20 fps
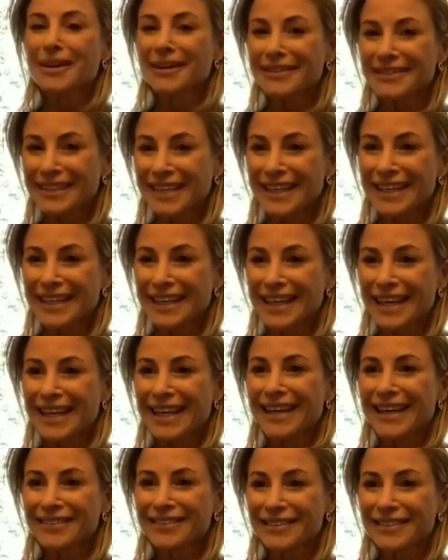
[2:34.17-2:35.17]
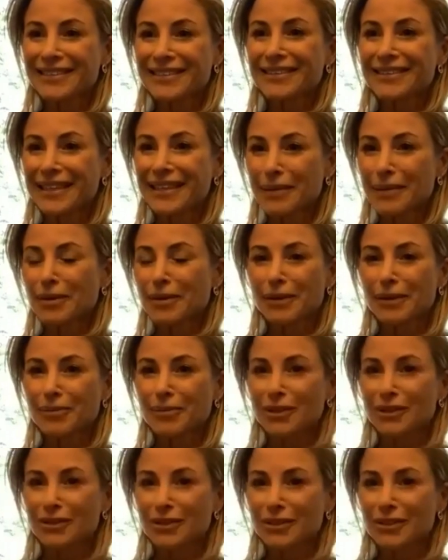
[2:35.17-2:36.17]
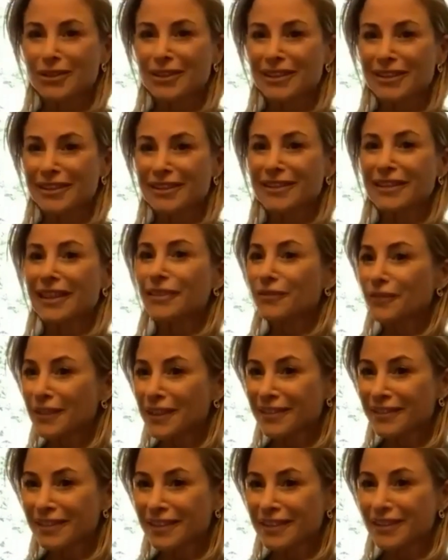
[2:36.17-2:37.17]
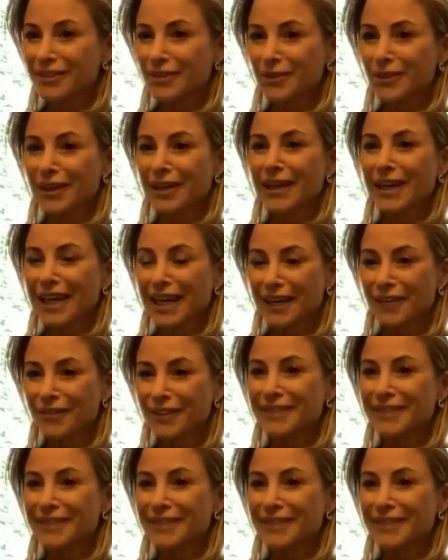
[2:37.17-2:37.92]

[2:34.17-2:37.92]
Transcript: they can access the type of opportunities that fits into their life